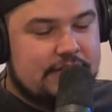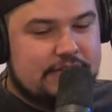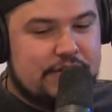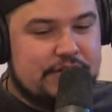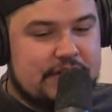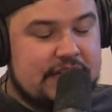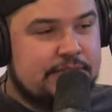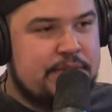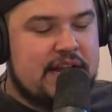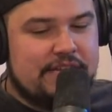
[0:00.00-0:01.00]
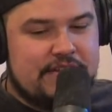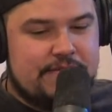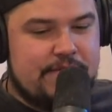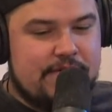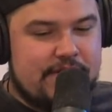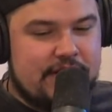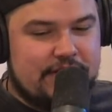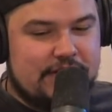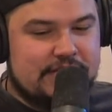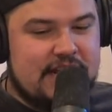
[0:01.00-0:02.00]
So it's been out there for a very
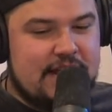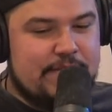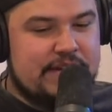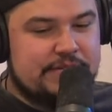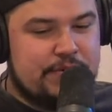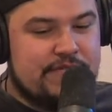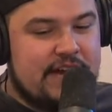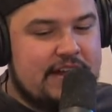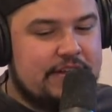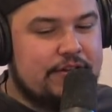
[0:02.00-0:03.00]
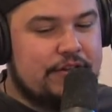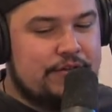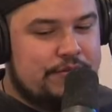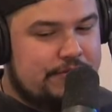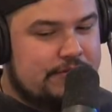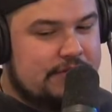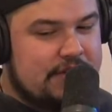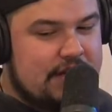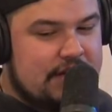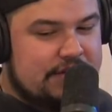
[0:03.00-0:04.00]
long time. And he's provided clues
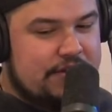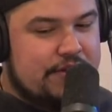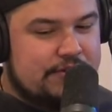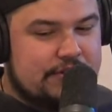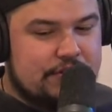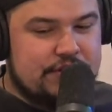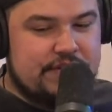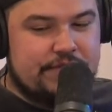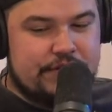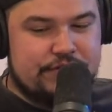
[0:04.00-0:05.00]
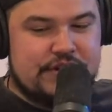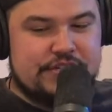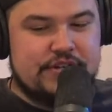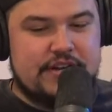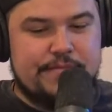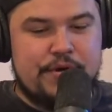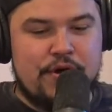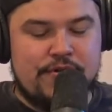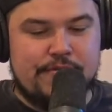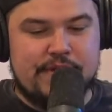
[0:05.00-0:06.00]
to those searching for the treasure in a
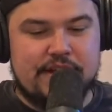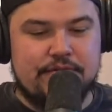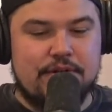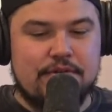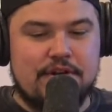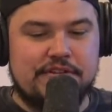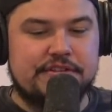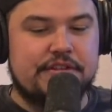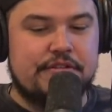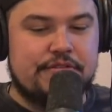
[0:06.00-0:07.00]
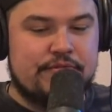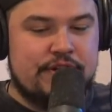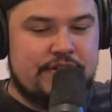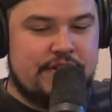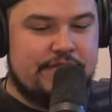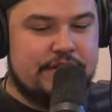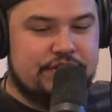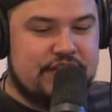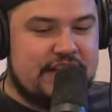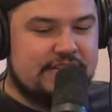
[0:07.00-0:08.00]
poem that he wrote called The Thrill of the
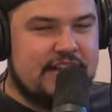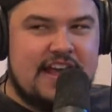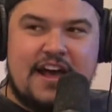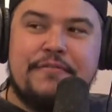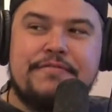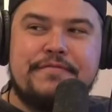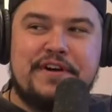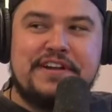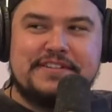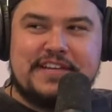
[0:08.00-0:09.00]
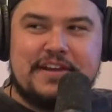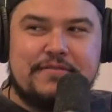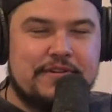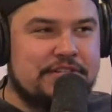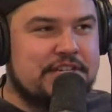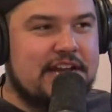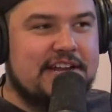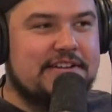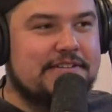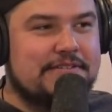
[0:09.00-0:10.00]
Chase. How fun is like a rich
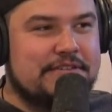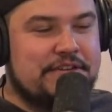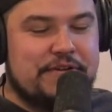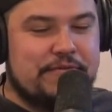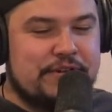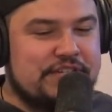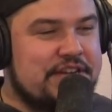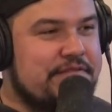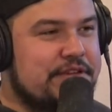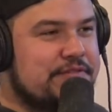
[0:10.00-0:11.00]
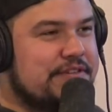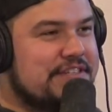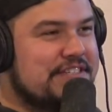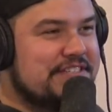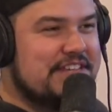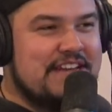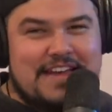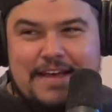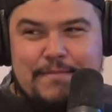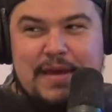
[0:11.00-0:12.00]
guy to, you know, a rich individual to just
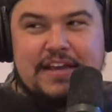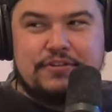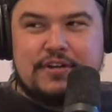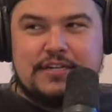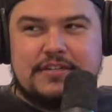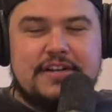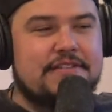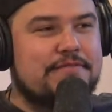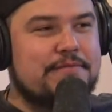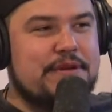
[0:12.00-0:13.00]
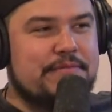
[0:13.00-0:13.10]
make a treasure hunt for people.